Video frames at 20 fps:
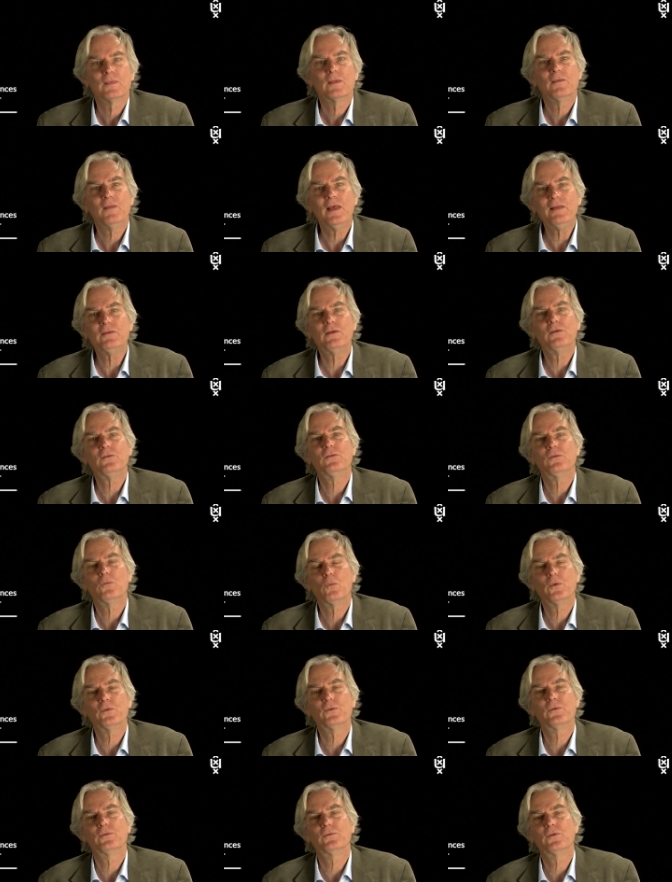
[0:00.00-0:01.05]
that is
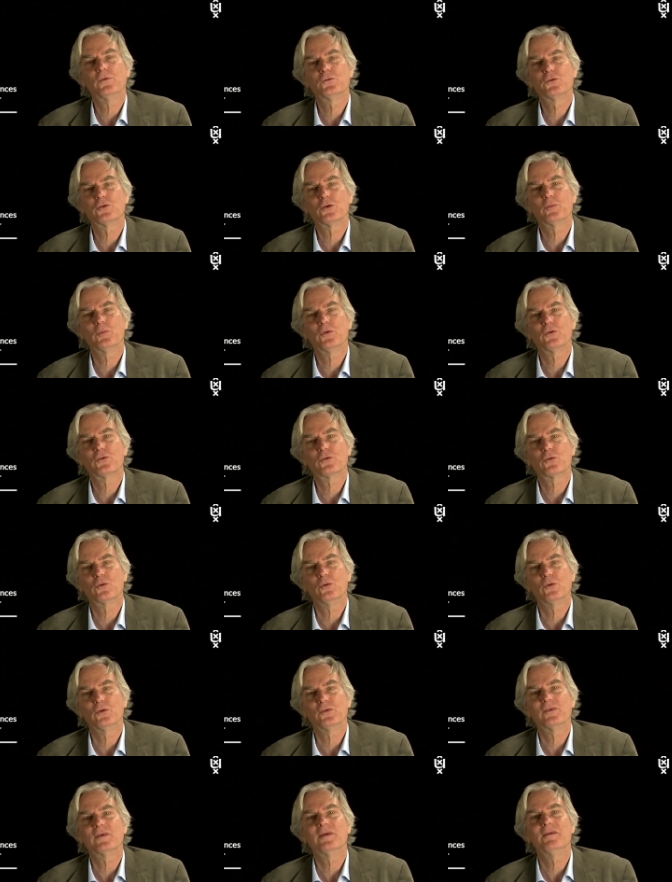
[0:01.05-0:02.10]
what the Germans called